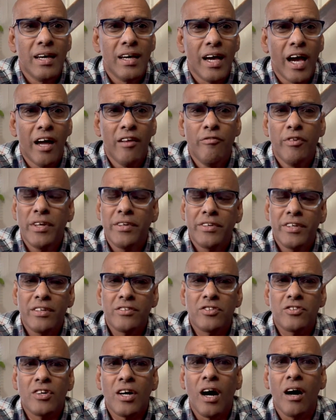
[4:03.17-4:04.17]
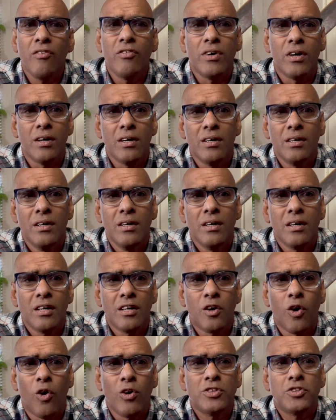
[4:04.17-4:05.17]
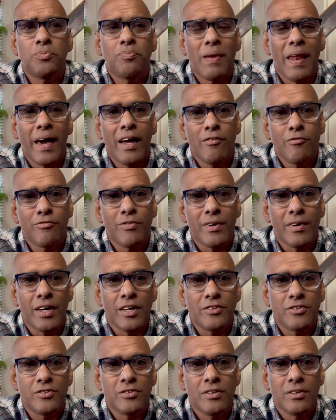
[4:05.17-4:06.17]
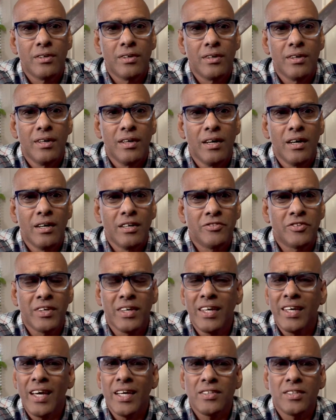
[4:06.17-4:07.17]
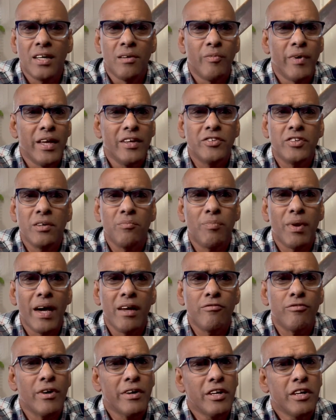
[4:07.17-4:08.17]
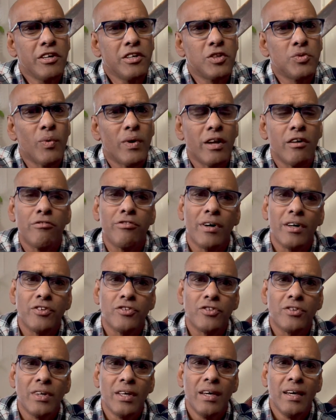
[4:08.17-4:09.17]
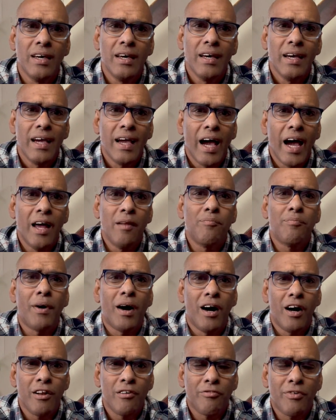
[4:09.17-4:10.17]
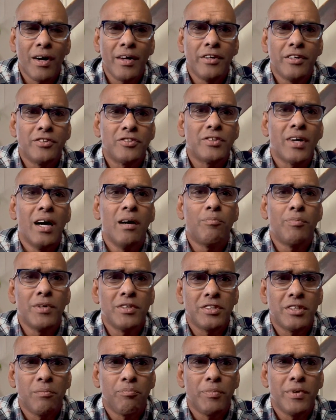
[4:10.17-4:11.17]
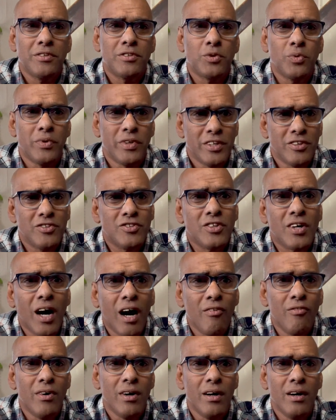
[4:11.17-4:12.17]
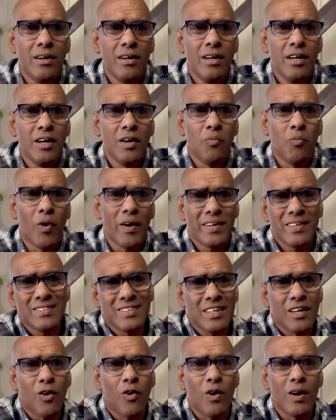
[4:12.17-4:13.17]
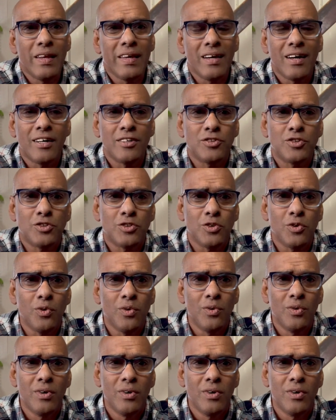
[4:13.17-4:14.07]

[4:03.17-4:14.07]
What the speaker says: And we discover God's plan for us. See, he has an amazing plan for each one of us. And part of our discipleship is to discover what is he calling us to?